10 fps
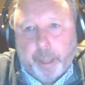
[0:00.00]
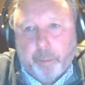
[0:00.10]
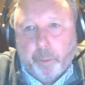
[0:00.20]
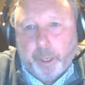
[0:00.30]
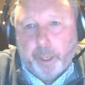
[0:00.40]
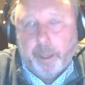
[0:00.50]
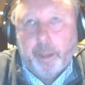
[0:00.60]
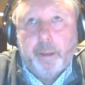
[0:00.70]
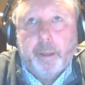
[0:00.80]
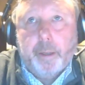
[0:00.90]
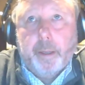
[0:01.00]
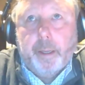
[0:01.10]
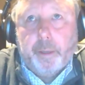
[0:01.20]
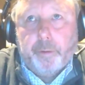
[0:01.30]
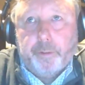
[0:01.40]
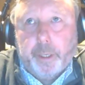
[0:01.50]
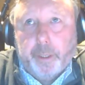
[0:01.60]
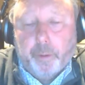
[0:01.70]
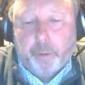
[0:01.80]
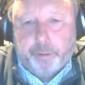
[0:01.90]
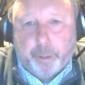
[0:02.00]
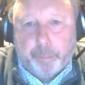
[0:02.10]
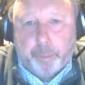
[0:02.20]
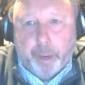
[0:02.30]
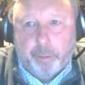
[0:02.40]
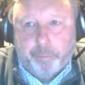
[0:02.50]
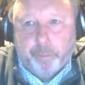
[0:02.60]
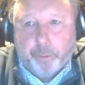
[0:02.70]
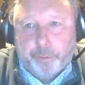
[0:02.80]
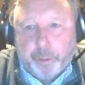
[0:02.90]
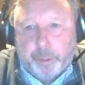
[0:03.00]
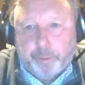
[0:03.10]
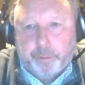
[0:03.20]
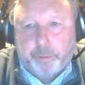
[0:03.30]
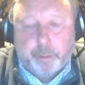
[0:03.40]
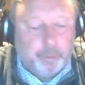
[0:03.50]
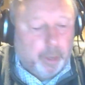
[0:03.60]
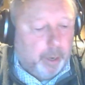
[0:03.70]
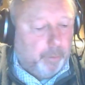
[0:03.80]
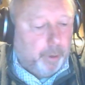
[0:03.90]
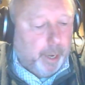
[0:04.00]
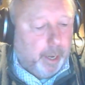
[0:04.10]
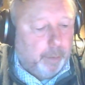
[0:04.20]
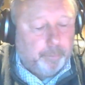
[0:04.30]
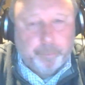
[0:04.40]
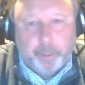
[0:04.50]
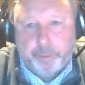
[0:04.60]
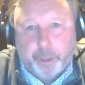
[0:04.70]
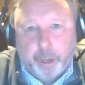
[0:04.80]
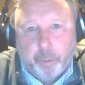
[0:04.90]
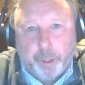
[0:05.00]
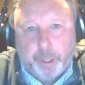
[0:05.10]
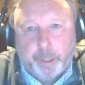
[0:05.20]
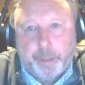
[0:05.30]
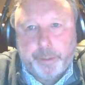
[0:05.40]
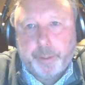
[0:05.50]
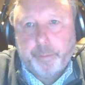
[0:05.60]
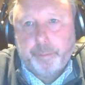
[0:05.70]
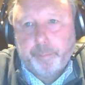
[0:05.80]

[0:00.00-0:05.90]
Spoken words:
that we can see there is some demand for. So it's kind of on our working list.